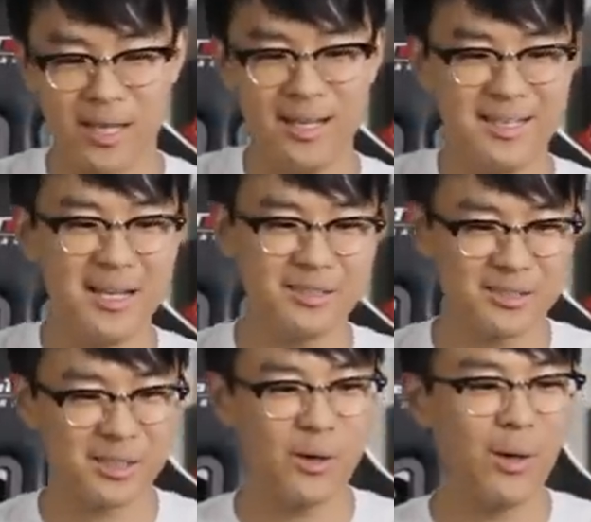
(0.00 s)

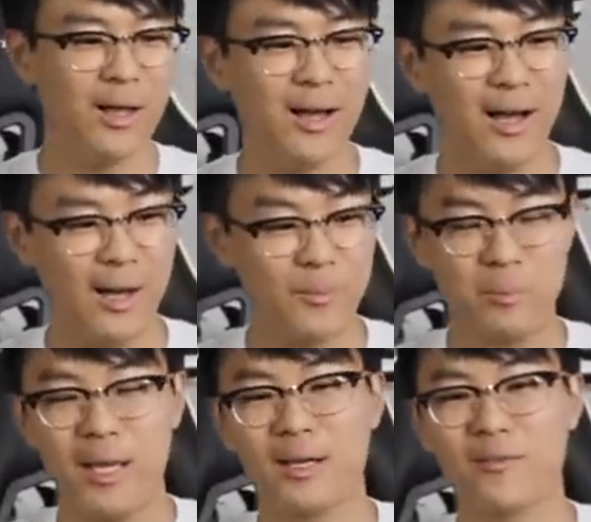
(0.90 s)
so uh, I'm
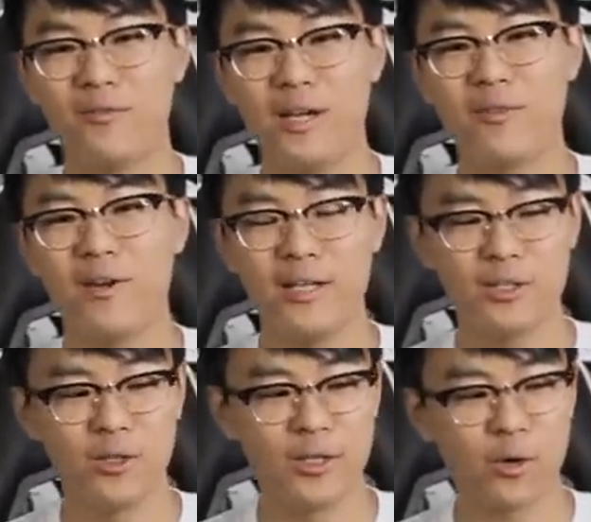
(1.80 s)
playing on a very, very
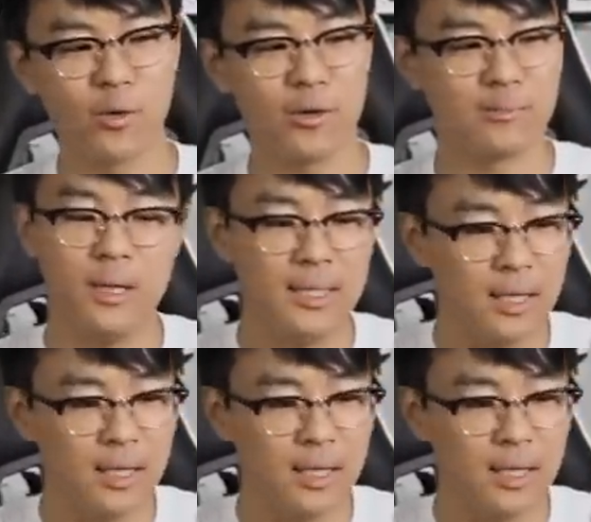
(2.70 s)
dirty court. And